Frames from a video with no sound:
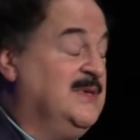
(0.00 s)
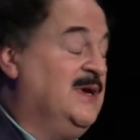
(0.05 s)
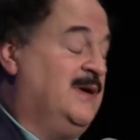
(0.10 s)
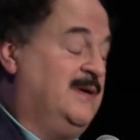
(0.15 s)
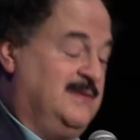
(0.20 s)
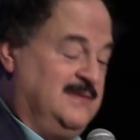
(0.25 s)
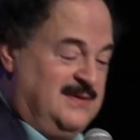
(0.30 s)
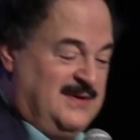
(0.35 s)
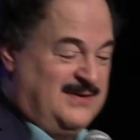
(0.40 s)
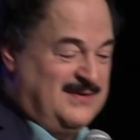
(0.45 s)
Oh,
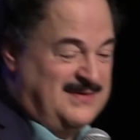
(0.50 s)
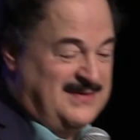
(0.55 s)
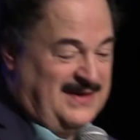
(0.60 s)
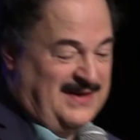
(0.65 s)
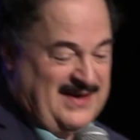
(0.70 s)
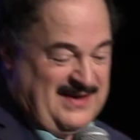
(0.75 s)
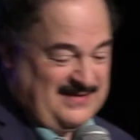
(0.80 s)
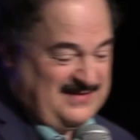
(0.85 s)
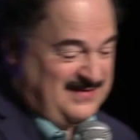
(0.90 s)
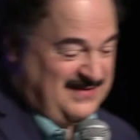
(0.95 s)

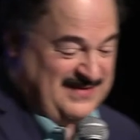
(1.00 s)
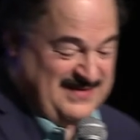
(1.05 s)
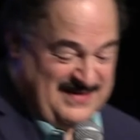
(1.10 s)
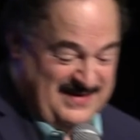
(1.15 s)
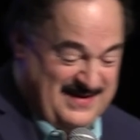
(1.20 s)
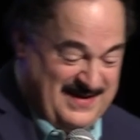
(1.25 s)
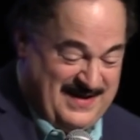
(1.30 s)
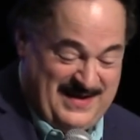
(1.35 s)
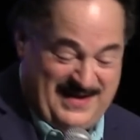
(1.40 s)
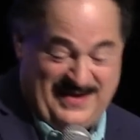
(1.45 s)
okay. I,
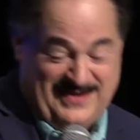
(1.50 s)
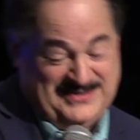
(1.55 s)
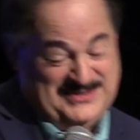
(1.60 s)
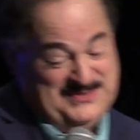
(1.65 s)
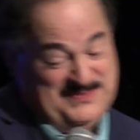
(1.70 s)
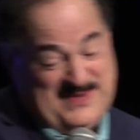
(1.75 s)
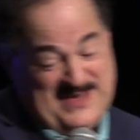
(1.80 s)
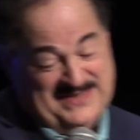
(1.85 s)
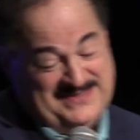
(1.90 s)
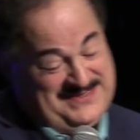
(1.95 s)
I
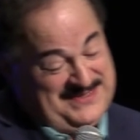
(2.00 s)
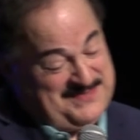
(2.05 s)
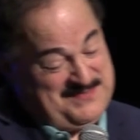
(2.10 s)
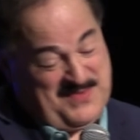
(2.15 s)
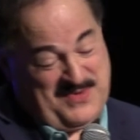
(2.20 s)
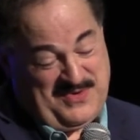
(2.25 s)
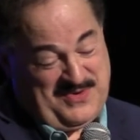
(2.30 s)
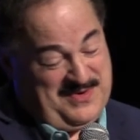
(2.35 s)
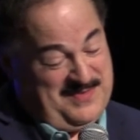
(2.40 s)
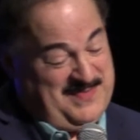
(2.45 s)
expected
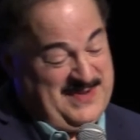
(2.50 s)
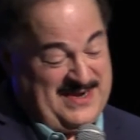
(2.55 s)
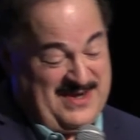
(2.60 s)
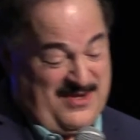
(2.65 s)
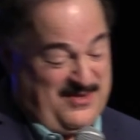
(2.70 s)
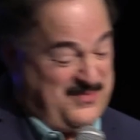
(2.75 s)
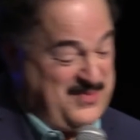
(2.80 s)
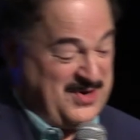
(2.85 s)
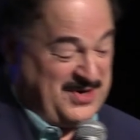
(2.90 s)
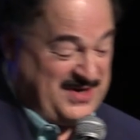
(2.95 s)
more, but
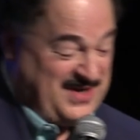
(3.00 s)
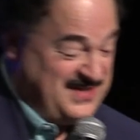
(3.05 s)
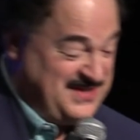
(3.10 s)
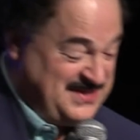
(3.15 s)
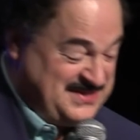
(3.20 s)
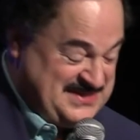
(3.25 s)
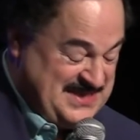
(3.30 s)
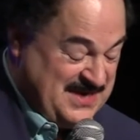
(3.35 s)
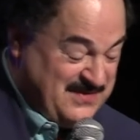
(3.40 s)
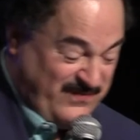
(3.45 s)
I'll work on
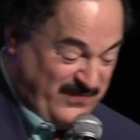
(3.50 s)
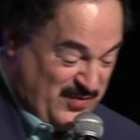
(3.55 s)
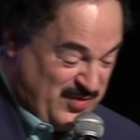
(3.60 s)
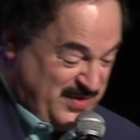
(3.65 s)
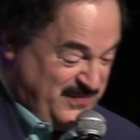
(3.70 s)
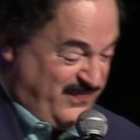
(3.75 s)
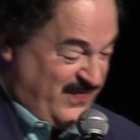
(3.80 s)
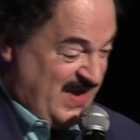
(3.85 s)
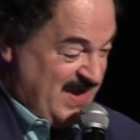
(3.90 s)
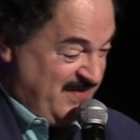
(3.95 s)
the
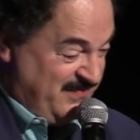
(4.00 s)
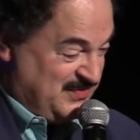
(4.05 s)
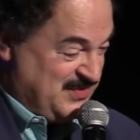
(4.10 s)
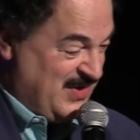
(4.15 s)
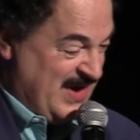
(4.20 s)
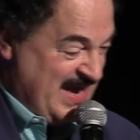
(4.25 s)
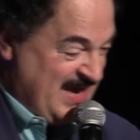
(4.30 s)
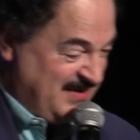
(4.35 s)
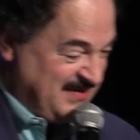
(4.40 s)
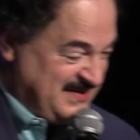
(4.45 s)
1045
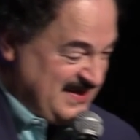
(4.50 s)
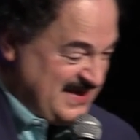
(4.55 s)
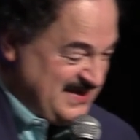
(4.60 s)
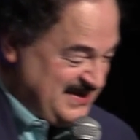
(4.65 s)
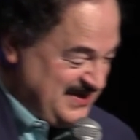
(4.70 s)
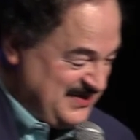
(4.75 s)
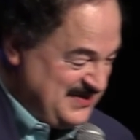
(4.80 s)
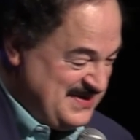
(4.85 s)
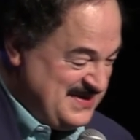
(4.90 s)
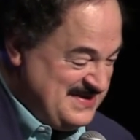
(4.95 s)
crowd.
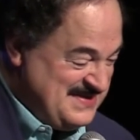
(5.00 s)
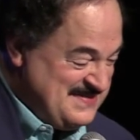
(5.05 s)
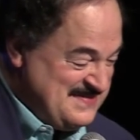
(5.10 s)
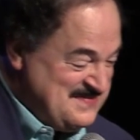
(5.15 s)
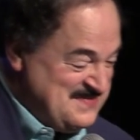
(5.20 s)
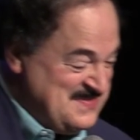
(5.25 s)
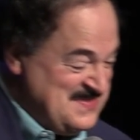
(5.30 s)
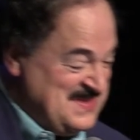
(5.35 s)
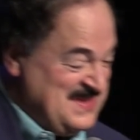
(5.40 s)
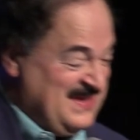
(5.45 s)
Thank you.
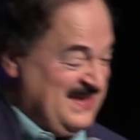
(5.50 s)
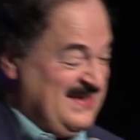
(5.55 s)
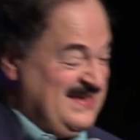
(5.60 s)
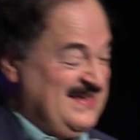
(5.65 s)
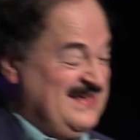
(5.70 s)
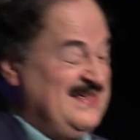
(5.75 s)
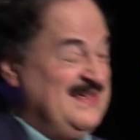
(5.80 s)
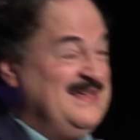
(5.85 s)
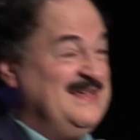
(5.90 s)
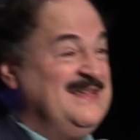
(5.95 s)

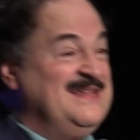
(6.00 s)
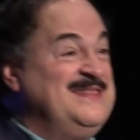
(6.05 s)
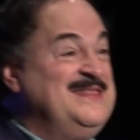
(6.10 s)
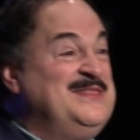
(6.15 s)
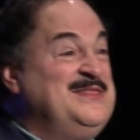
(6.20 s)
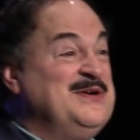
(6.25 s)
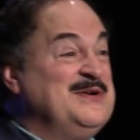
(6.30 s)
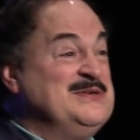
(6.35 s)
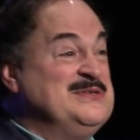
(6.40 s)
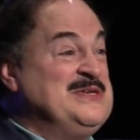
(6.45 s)

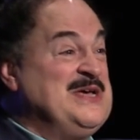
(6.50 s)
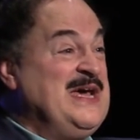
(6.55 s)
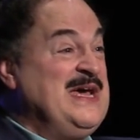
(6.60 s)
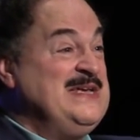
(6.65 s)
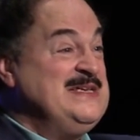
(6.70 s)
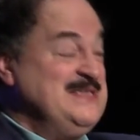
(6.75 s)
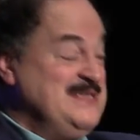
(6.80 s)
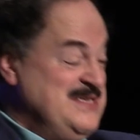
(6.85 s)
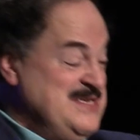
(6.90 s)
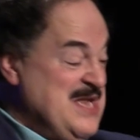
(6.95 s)
There's
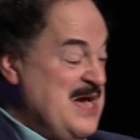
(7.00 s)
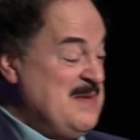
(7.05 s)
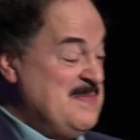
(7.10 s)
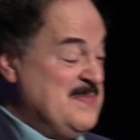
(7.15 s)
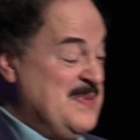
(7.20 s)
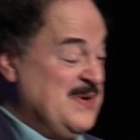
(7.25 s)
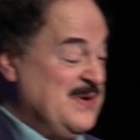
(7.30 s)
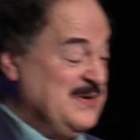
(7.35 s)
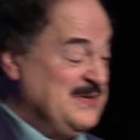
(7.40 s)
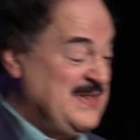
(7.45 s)
a
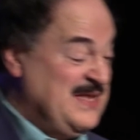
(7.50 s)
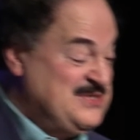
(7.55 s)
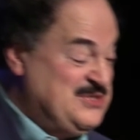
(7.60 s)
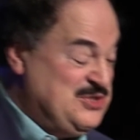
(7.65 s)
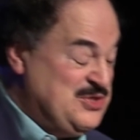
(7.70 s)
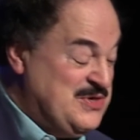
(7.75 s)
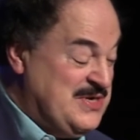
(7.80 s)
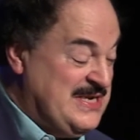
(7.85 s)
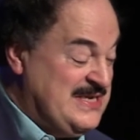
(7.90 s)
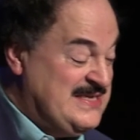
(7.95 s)
number
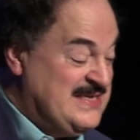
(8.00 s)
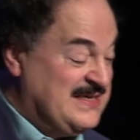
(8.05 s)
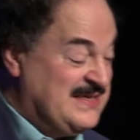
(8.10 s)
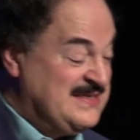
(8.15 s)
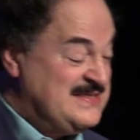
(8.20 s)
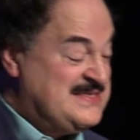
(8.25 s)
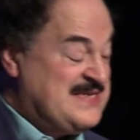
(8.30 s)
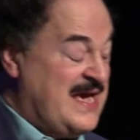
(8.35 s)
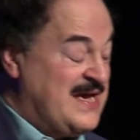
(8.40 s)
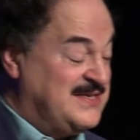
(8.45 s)
that you need to
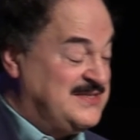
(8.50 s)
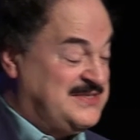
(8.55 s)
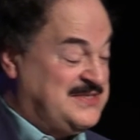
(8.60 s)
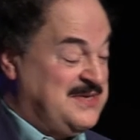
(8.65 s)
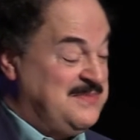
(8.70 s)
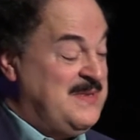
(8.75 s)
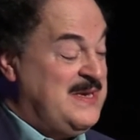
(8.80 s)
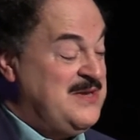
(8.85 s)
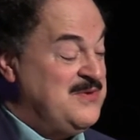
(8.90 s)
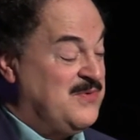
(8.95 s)
text
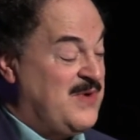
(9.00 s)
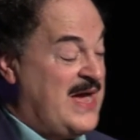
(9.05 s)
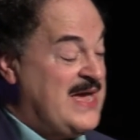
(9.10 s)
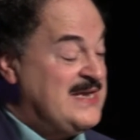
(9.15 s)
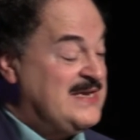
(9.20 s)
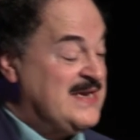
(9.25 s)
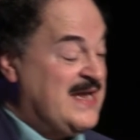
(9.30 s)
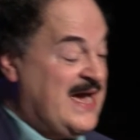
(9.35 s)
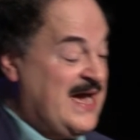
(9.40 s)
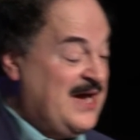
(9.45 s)
to me
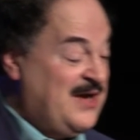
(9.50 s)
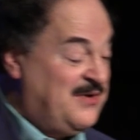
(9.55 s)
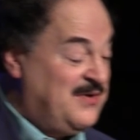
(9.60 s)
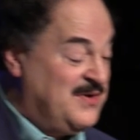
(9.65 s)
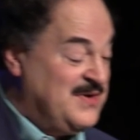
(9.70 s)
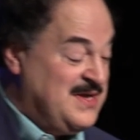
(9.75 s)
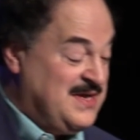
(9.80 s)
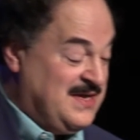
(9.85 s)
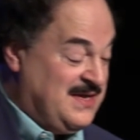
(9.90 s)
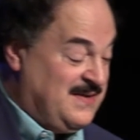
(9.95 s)
right now,
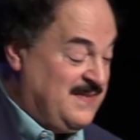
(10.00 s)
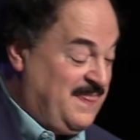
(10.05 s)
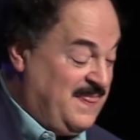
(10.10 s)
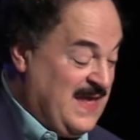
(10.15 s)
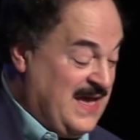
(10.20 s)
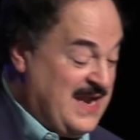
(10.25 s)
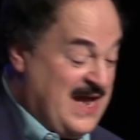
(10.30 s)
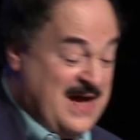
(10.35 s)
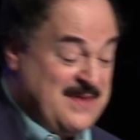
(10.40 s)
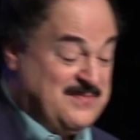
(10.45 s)

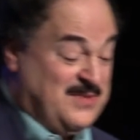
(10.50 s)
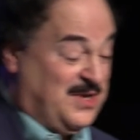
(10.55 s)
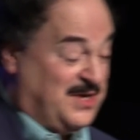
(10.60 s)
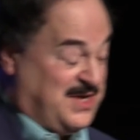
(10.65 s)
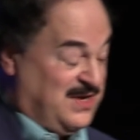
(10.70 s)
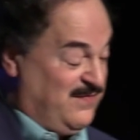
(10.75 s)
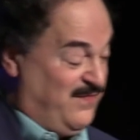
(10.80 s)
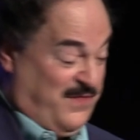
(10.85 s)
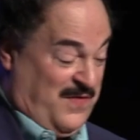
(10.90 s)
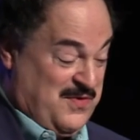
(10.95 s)
and I'm
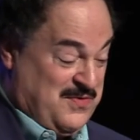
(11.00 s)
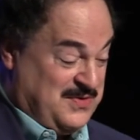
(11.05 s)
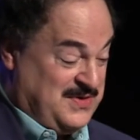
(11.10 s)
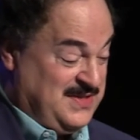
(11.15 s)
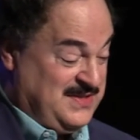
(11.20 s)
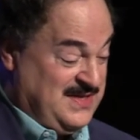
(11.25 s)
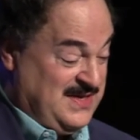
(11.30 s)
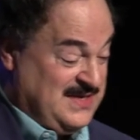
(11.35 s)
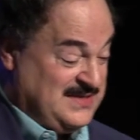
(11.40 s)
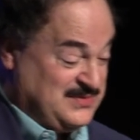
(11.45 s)
looking forward
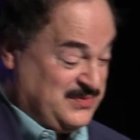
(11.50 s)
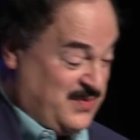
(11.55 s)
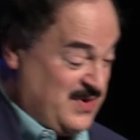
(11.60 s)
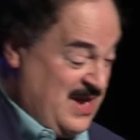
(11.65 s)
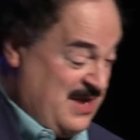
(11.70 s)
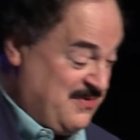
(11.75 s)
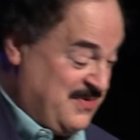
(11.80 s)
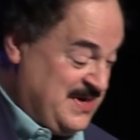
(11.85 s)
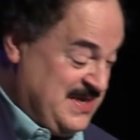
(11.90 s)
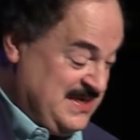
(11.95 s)
to this. We're
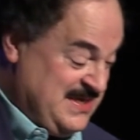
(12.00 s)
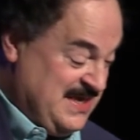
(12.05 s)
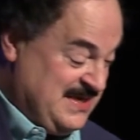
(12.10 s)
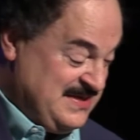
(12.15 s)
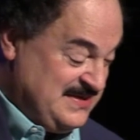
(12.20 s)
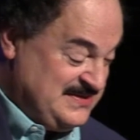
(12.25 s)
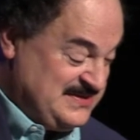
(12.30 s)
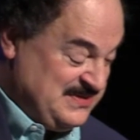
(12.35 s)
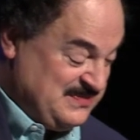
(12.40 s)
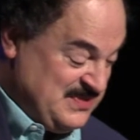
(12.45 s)
already
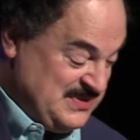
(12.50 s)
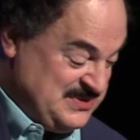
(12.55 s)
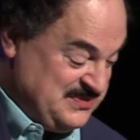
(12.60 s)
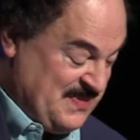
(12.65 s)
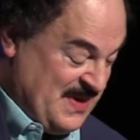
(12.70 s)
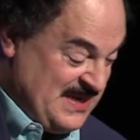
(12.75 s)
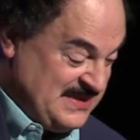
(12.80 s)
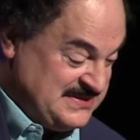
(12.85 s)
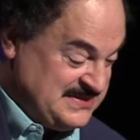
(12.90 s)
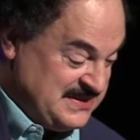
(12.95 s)
getting some
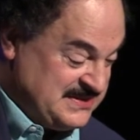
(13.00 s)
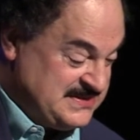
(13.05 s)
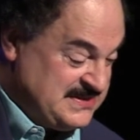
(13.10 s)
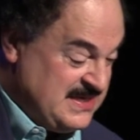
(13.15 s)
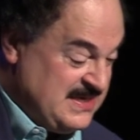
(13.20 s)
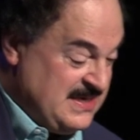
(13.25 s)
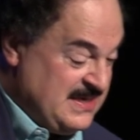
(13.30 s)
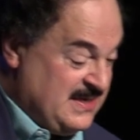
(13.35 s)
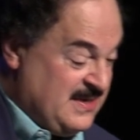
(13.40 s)
responses.